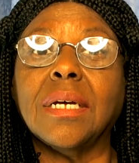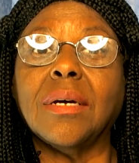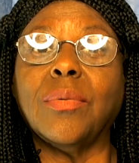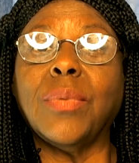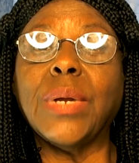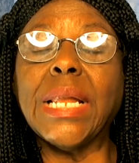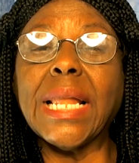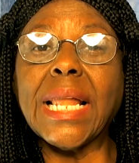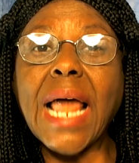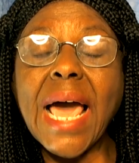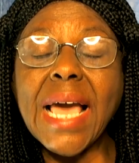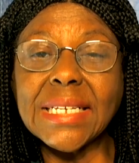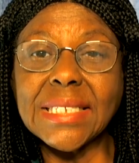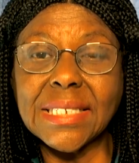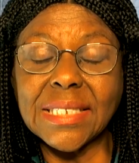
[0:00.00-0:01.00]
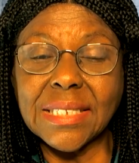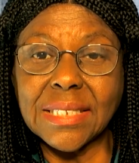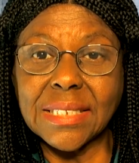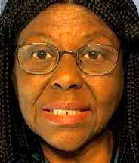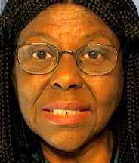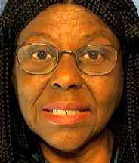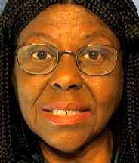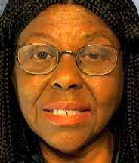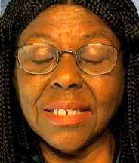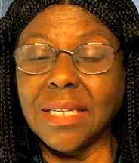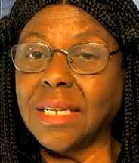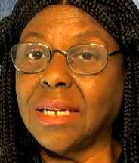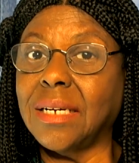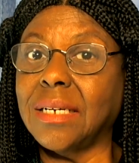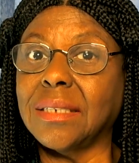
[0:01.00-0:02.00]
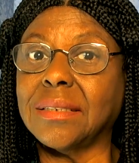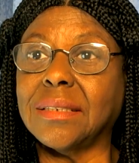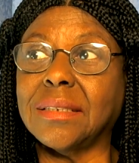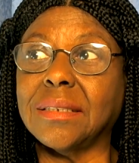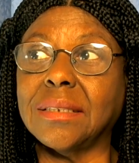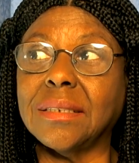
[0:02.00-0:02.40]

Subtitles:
relax in your lungs.